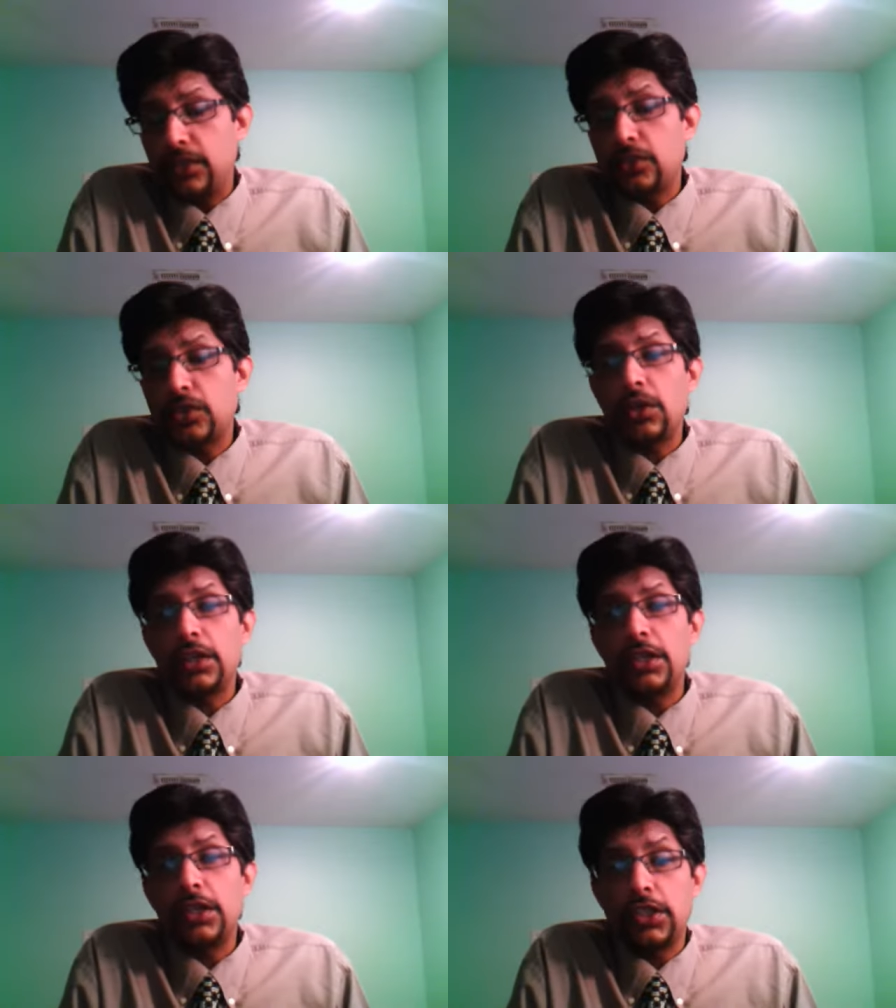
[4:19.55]
He has
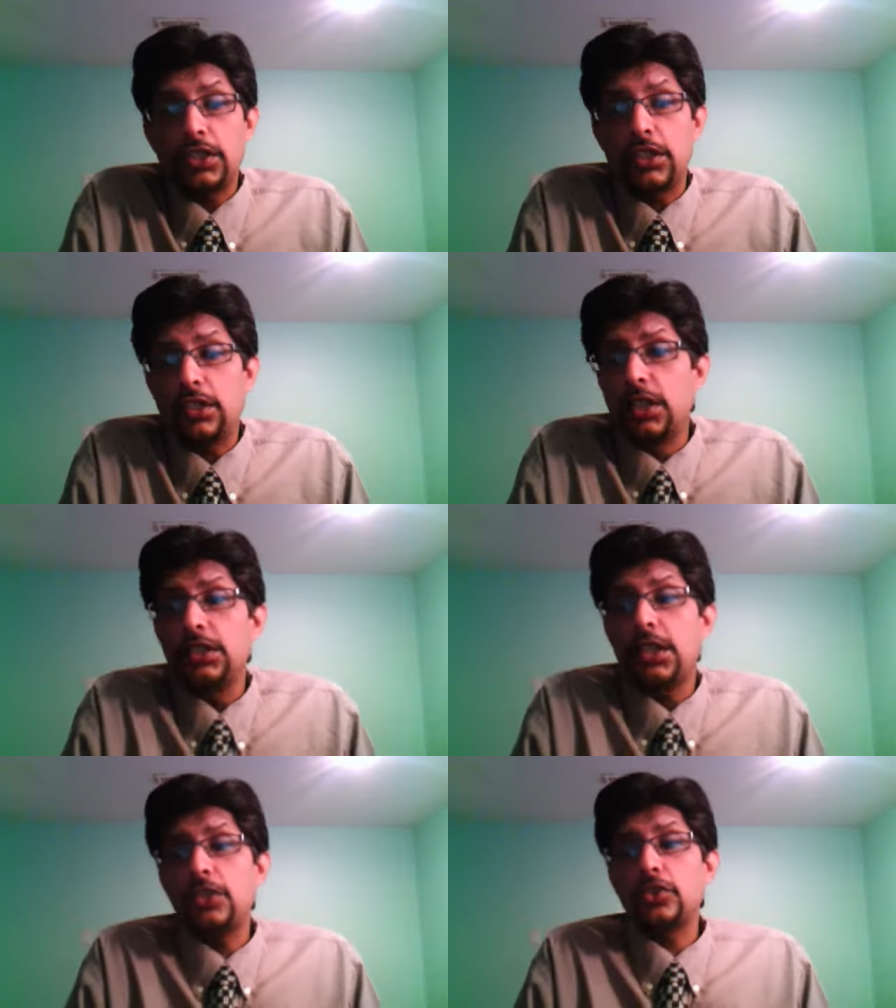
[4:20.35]
already hinted
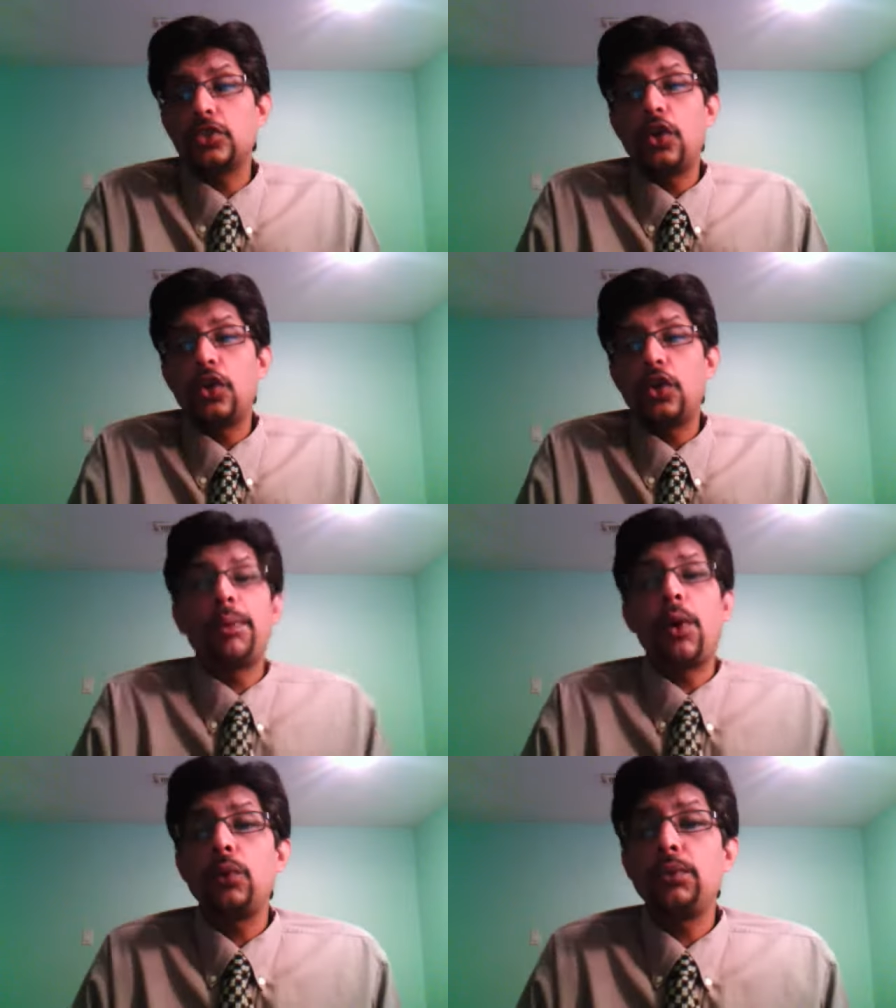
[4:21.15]
that he's going to
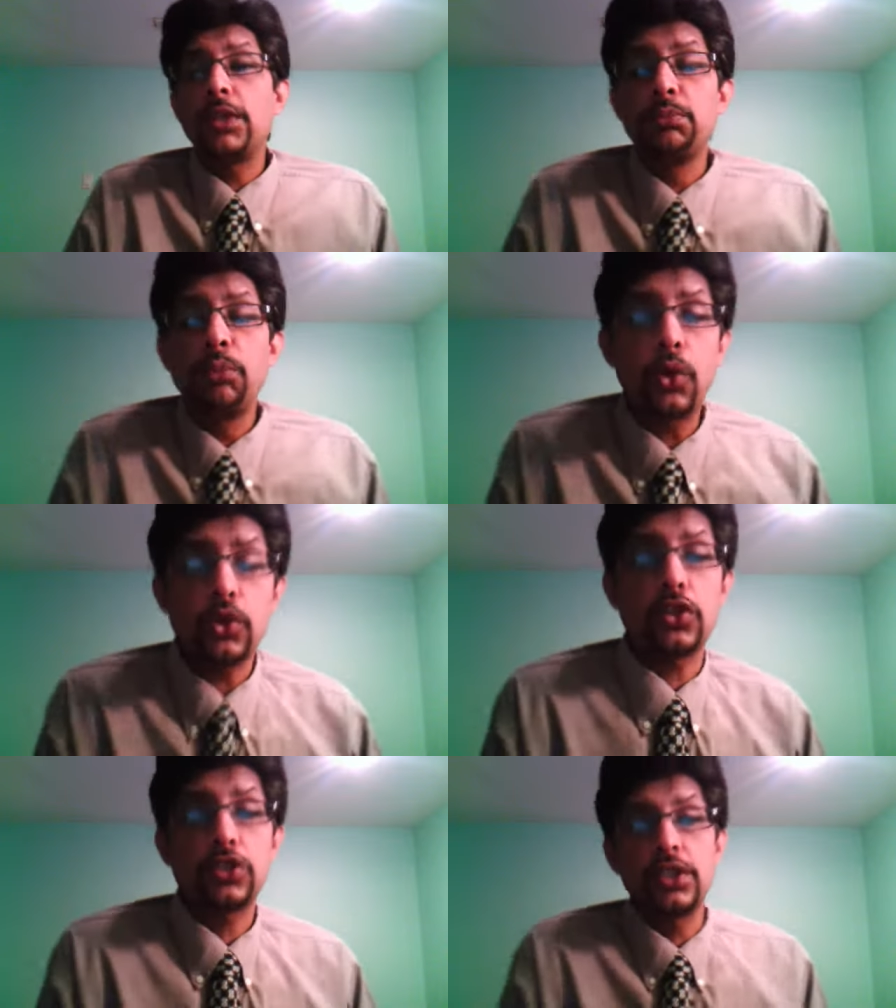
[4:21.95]
bowl with more
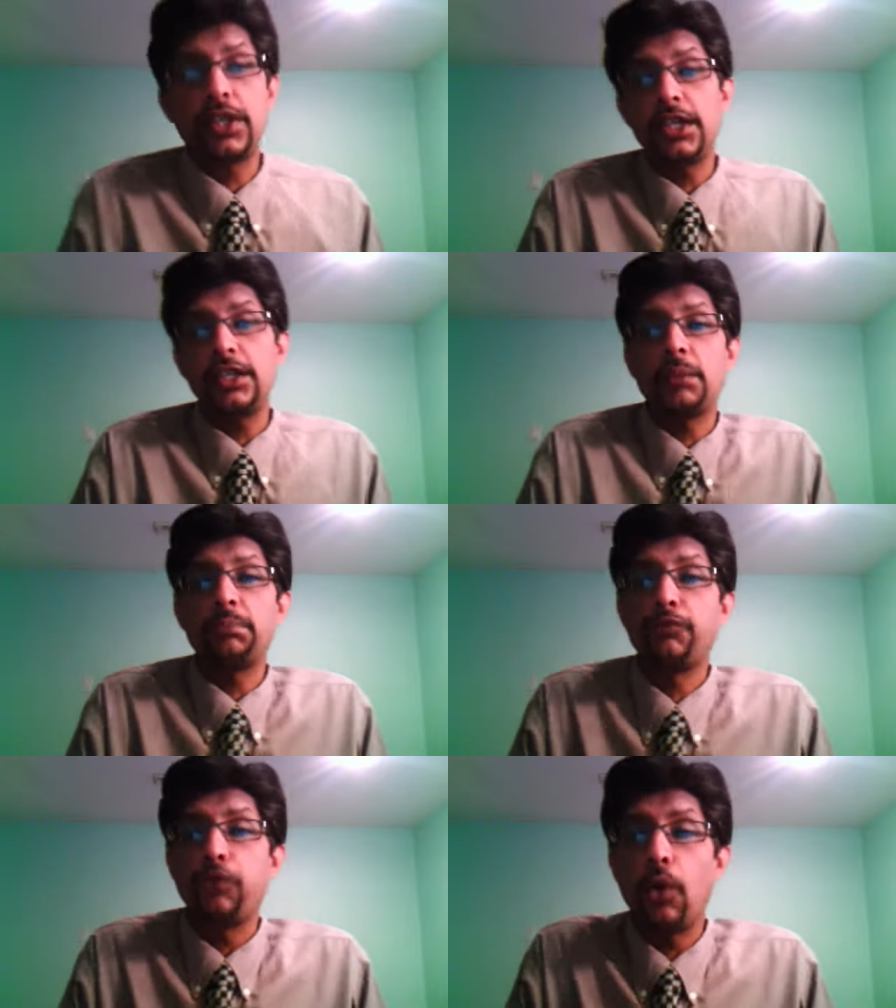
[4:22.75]
hostility than
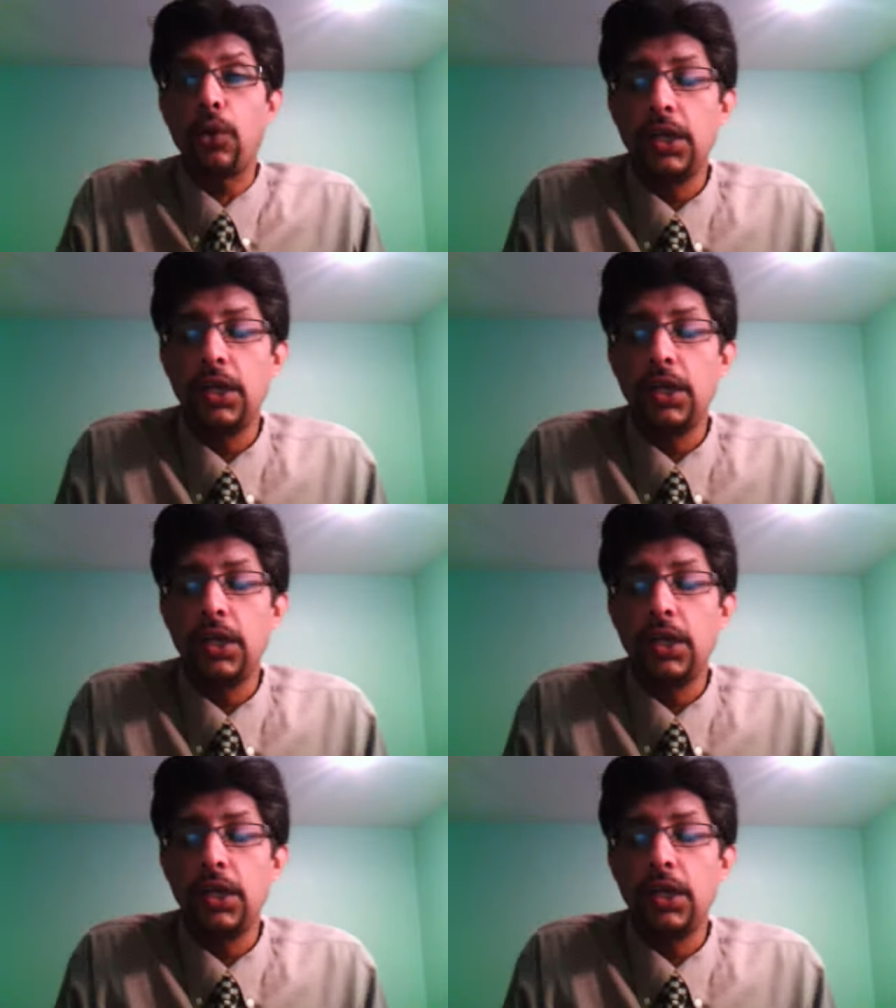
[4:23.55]
before